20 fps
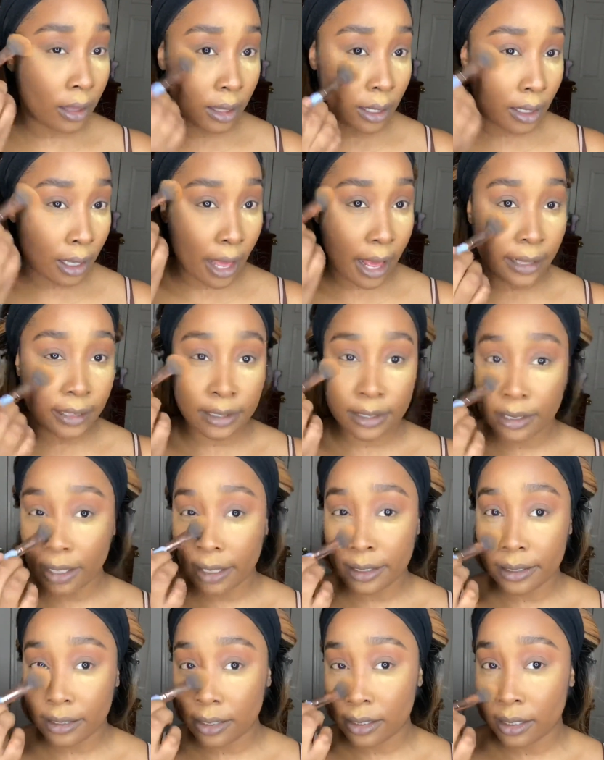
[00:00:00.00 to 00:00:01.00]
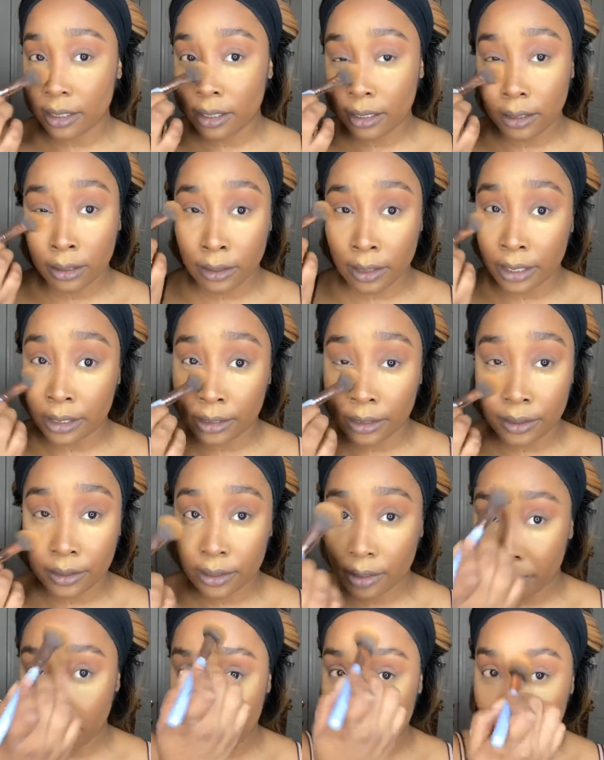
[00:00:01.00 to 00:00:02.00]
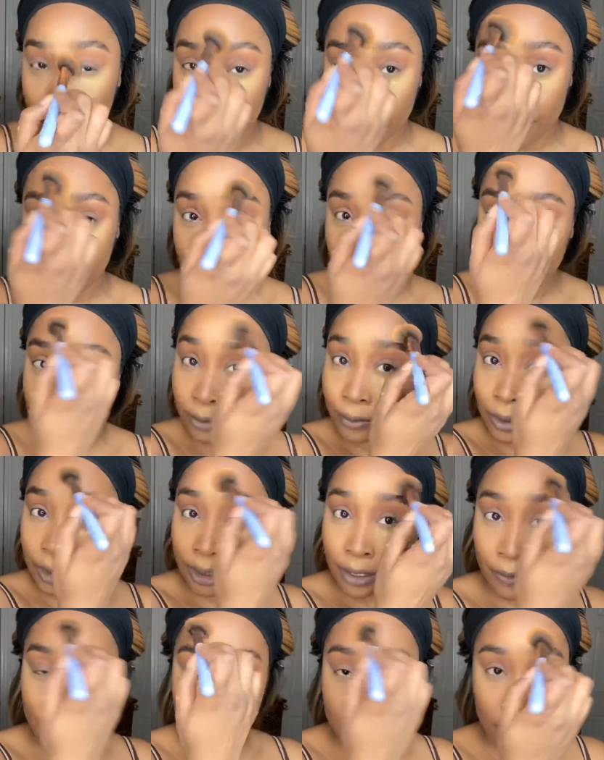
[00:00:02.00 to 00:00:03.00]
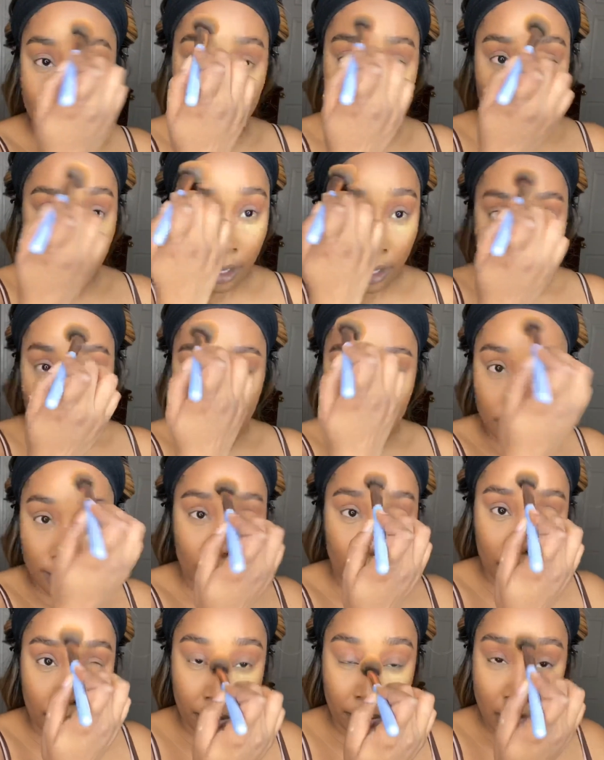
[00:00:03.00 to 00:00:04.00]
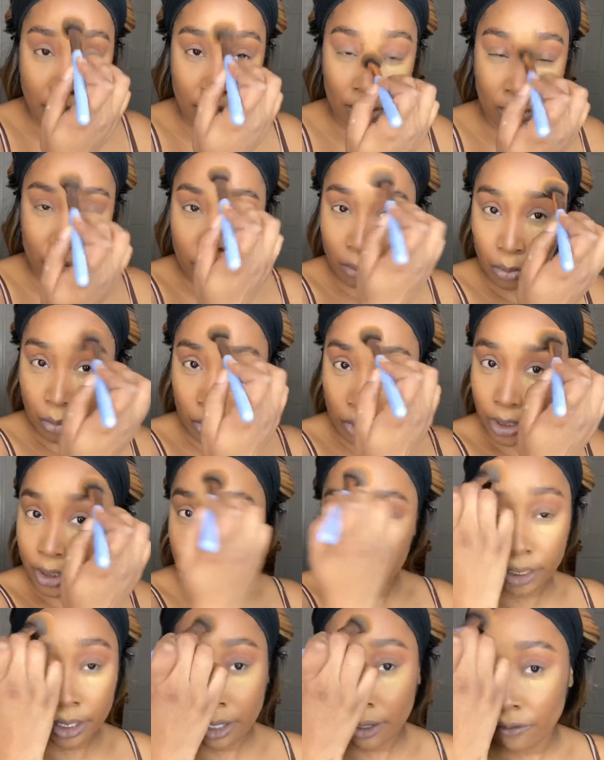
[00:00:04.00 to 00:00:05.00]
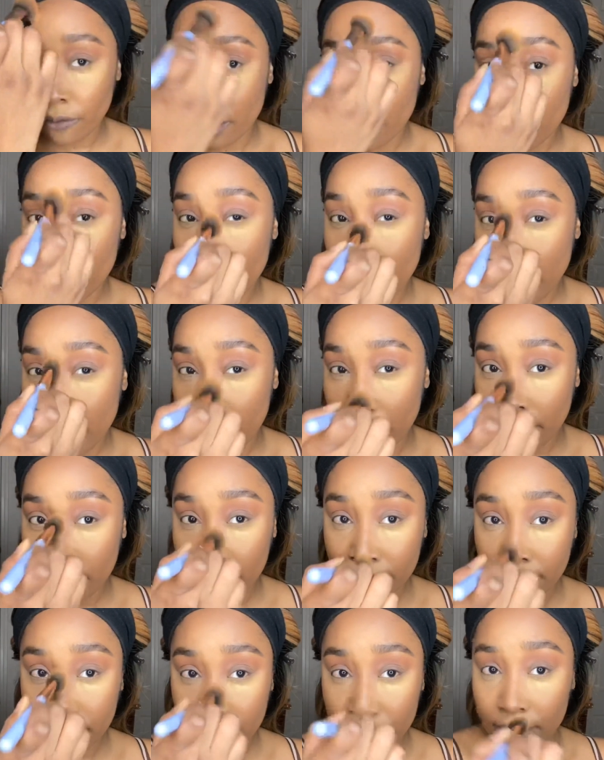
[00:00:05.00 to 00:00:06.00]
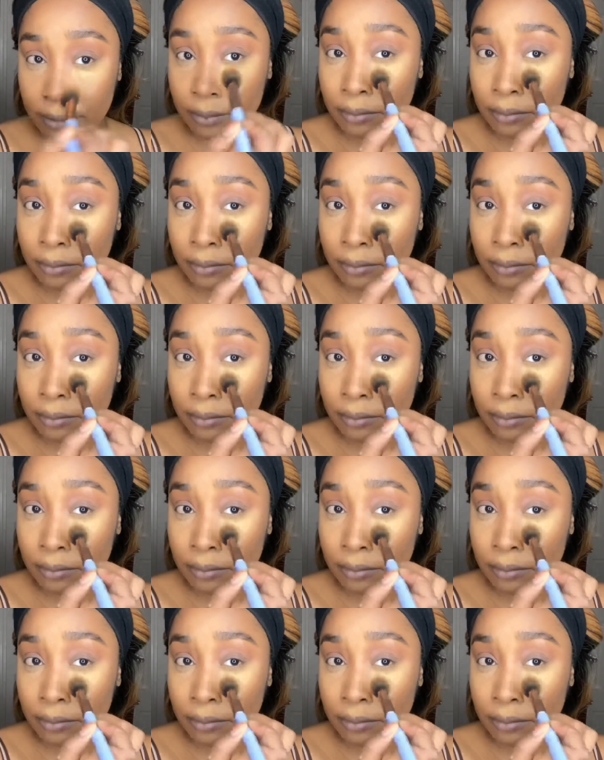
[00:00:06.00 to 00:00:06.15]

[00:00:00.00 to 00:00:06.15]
the excess translucent powder since we're done with the powder portion of our eyes.